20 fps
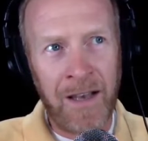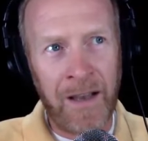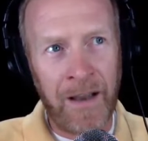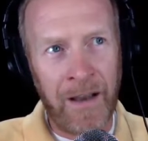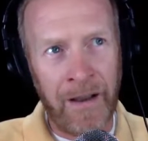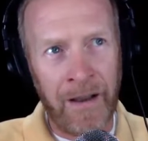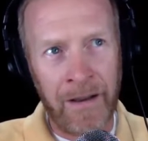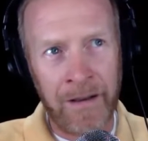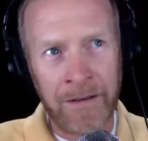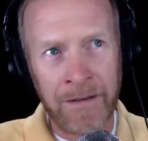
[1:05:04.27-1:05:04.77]

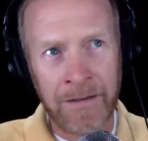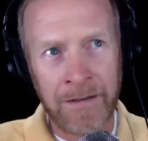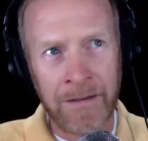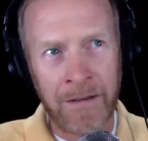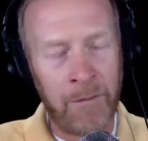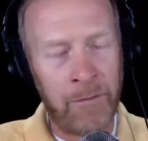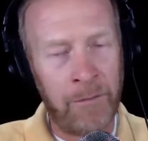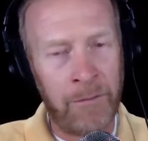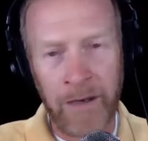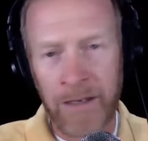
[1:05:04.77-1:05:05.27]
has
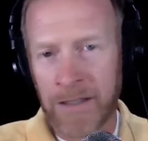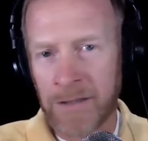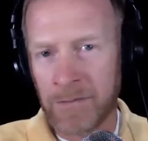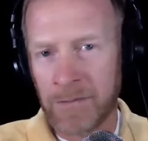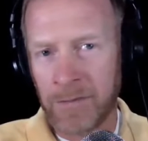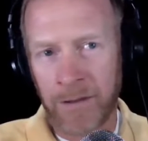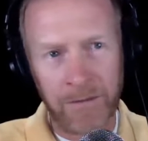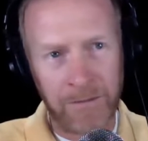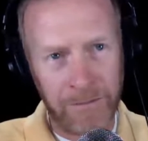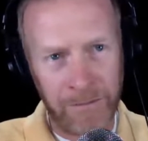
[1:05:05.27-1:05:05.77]
a
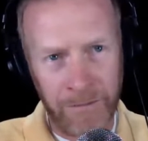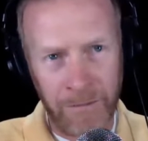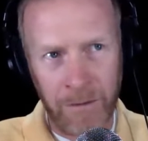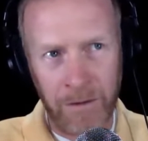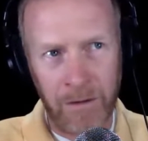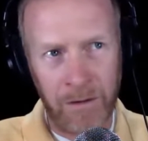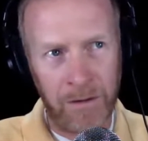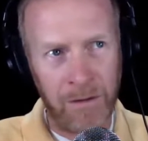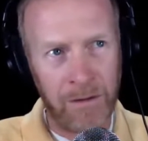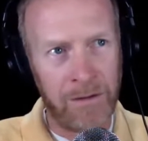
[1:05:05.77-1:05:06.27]
basement
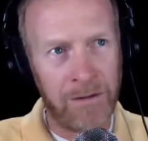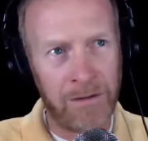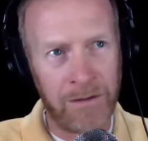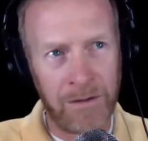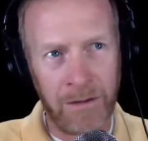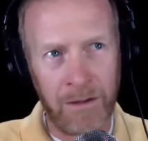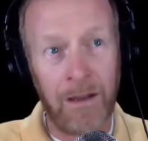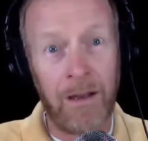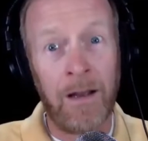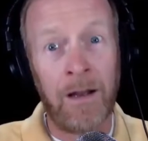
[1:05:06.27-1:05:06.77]
full
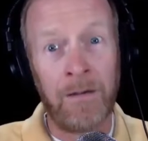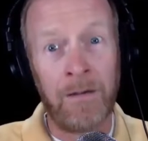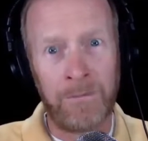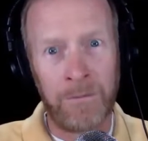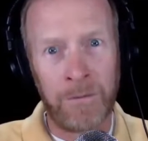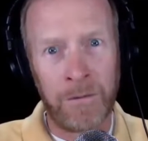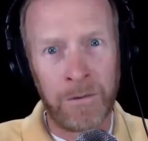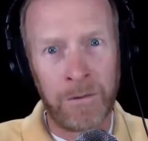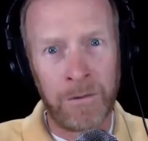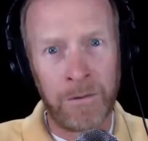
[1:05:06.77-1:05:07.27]
of
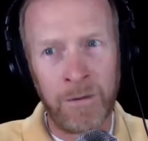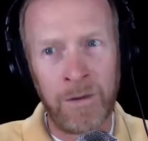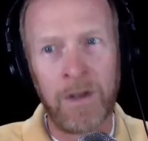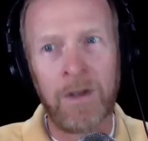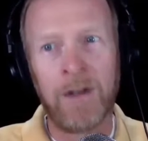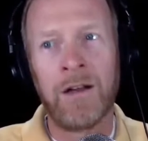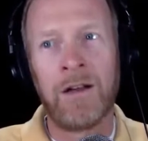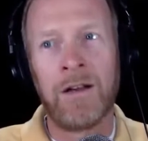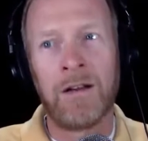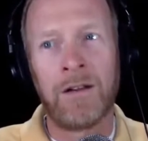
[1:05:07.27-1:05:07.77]
food,
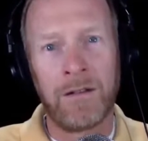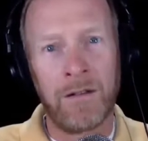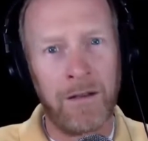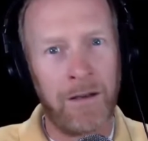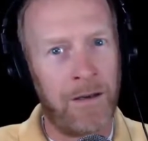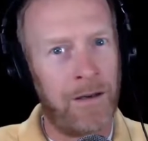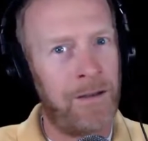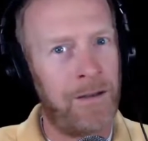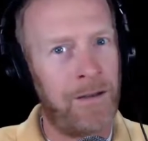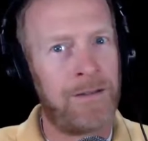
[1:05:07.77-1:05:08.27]

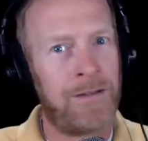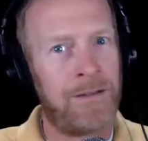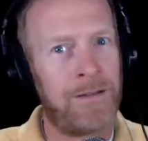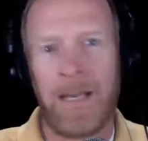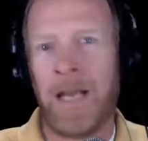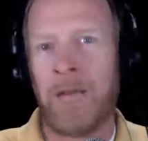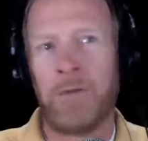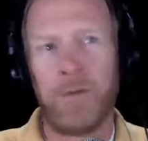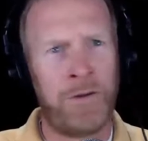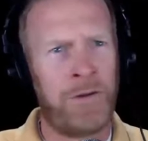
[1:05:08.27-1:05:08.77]
guns,
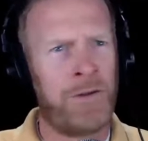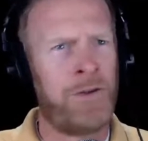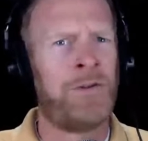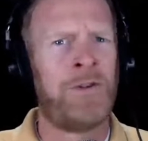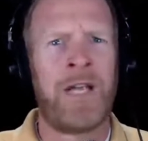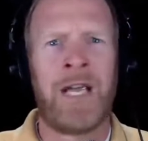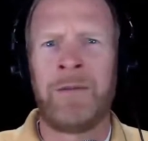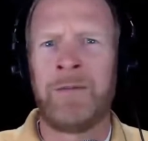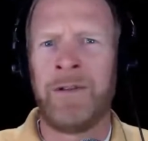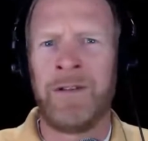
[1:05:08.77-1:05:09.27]
ammo, you
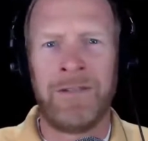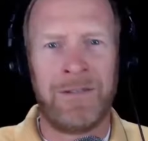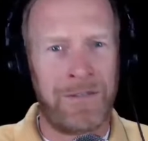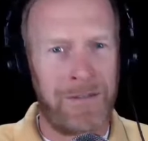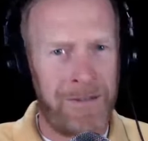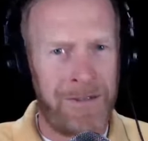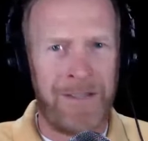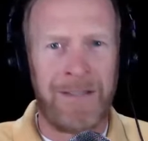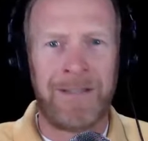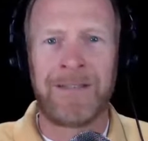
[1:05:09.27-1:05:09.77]
name it,
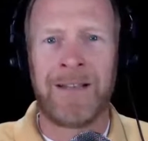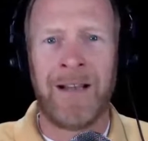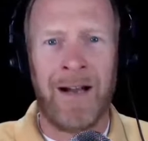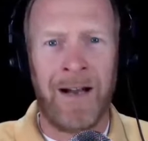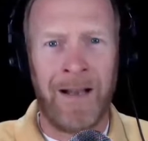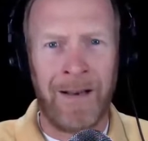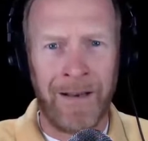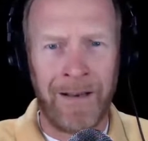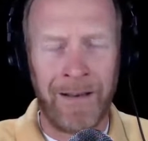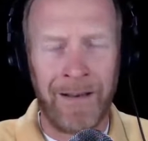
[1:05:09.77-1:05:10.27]
she's
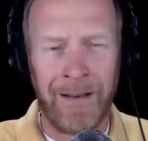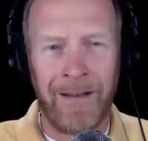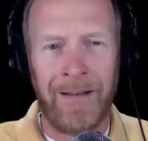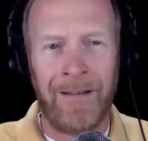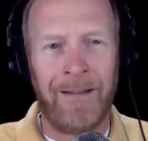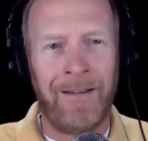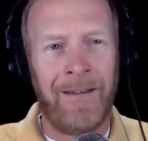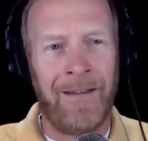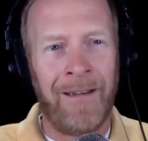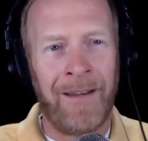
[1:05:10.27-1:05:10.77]
got it.
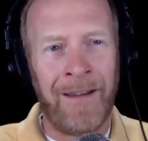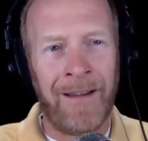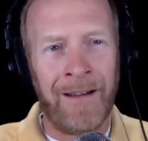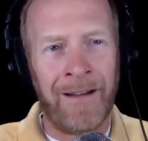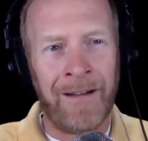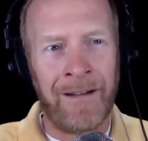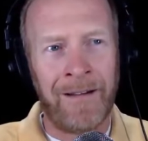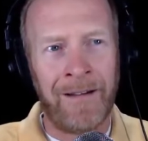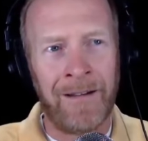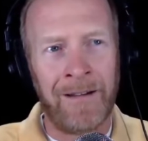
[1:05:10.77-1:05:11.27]

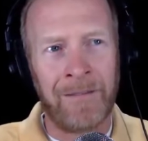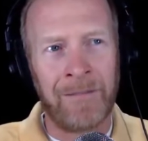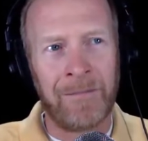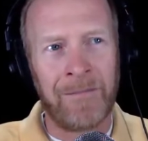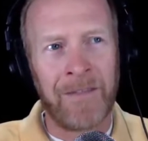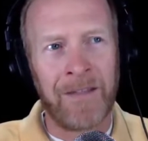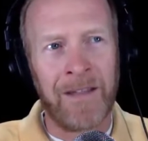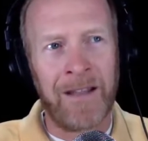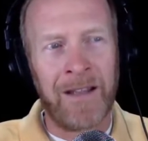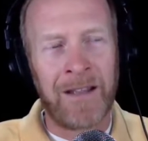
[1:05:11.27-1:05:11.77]
And
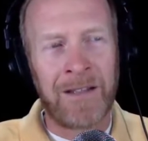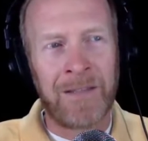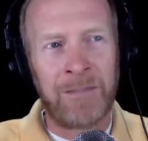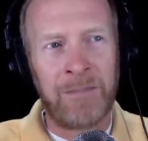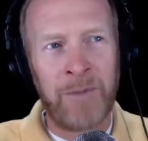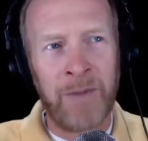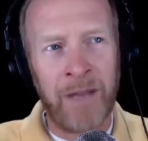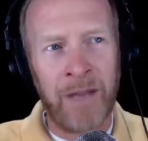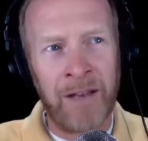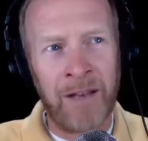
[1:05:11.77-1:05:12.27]

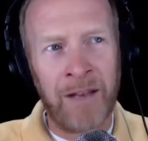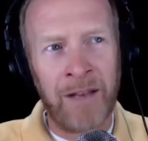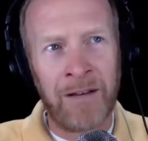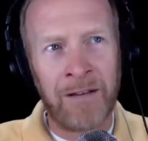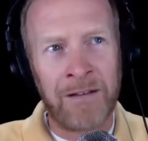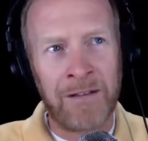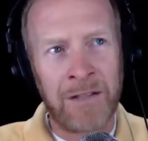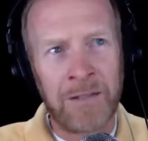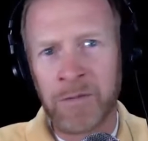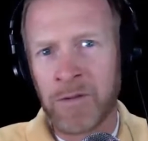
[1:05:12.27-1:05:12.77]

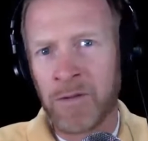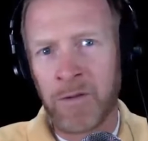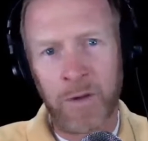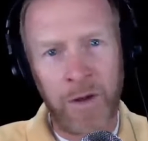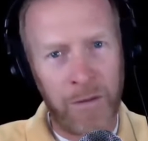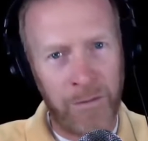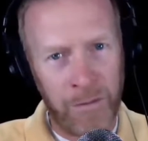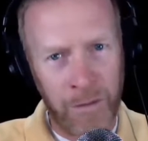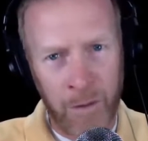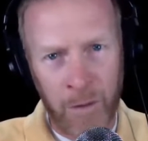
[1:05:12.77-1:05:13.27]
she's been
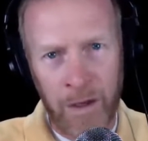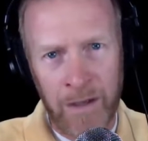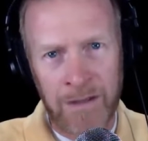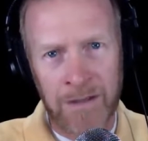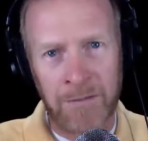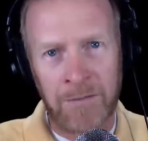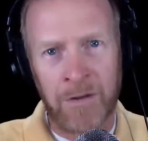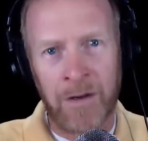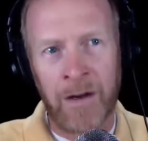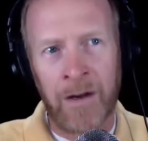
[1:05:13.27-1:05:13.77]
doing it for quite
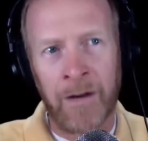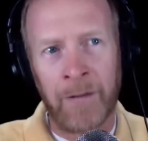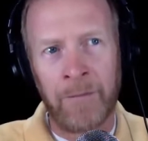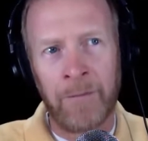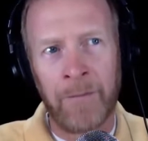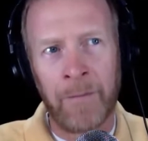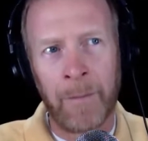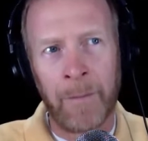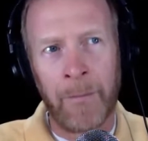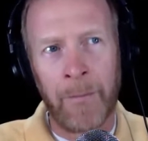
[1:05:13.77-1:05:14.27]
some
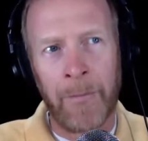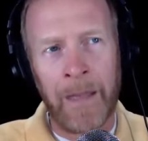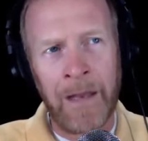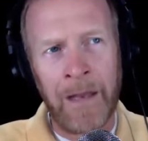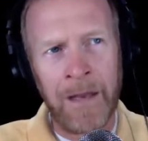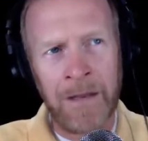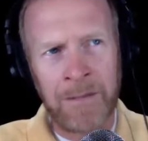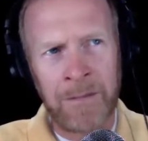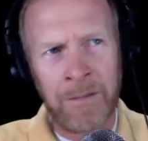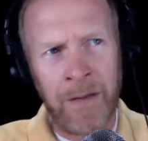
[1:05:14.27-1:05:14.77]
time. And
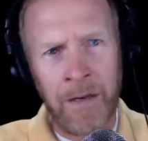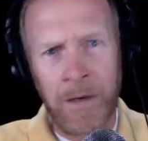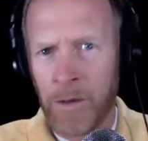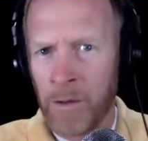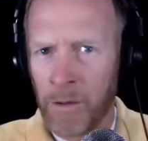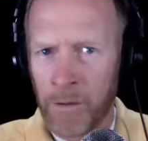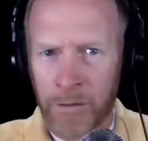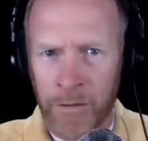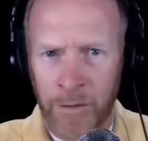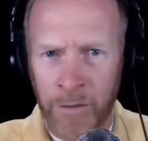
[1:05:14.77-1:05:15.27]
it was about a
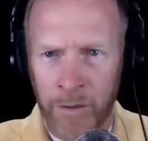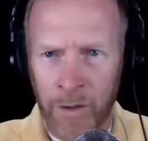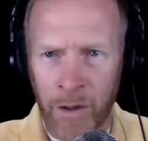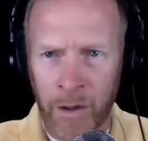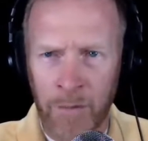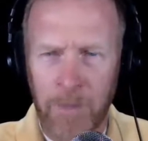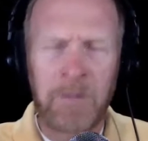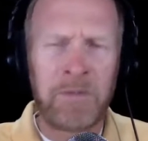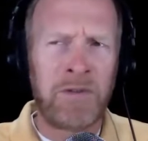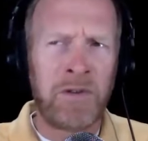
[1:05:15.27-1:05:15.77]
year or two
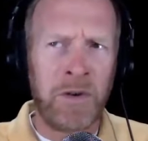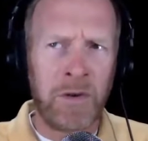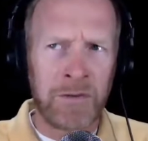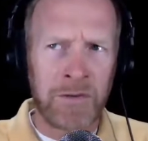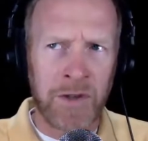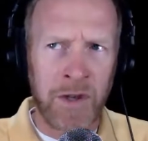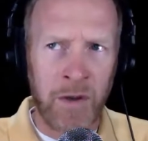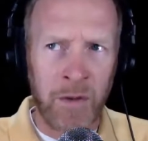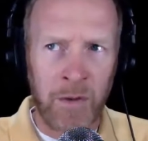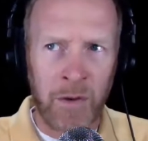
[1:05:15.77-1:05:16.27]
ago, maybe 2
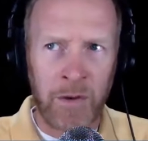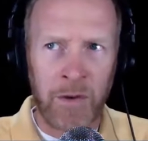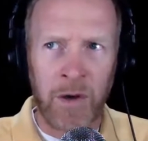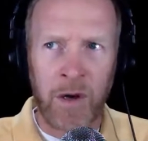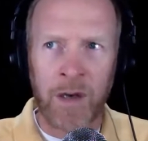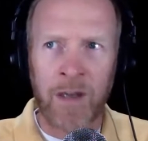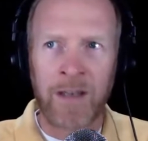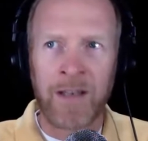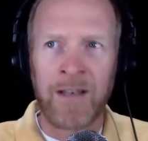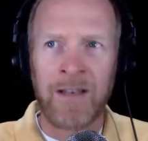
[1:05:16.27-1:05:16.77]
years ago, we were
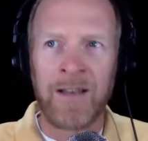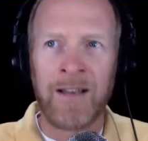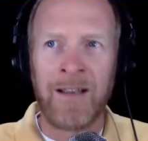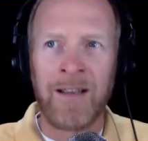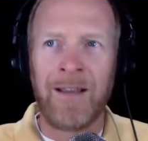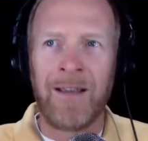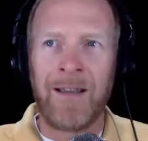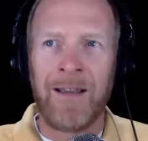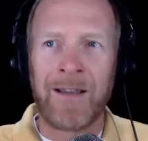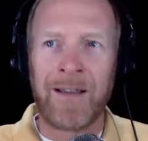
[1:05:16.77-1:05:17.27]
talking and
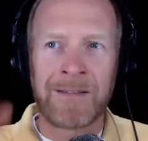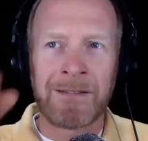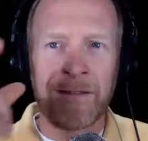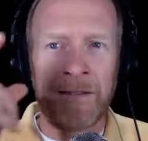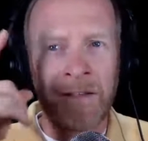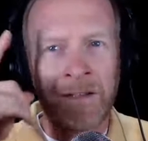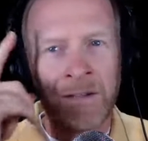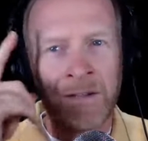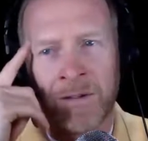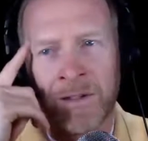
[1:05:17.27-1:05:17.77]
she
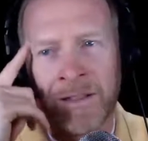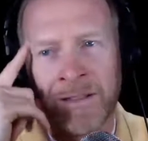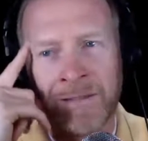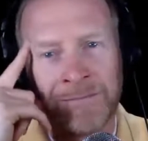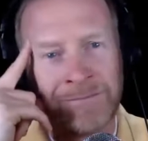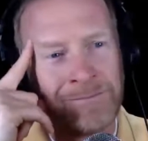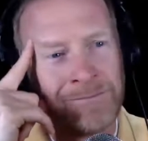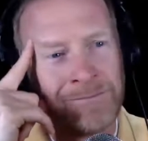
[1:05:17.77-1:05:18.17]
said, you know what?